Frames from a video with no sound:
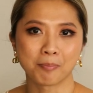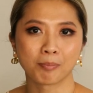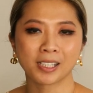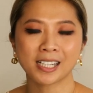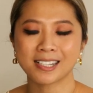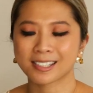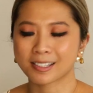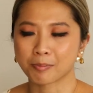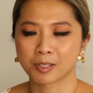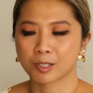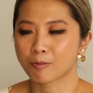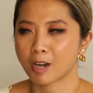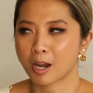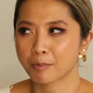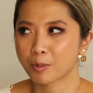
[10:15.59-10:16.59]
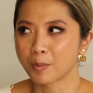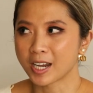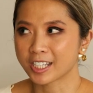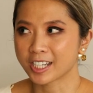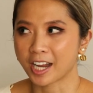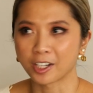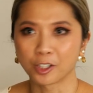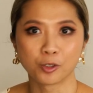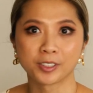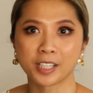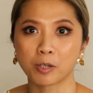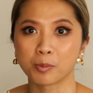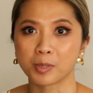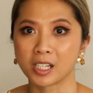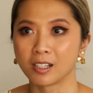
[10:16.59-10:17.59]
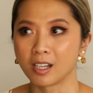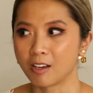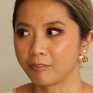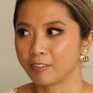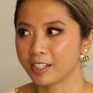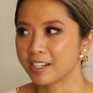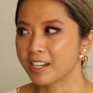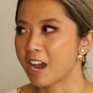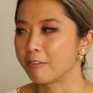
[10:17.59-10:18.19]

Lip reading: please subscribe to my channel. That would be lovely.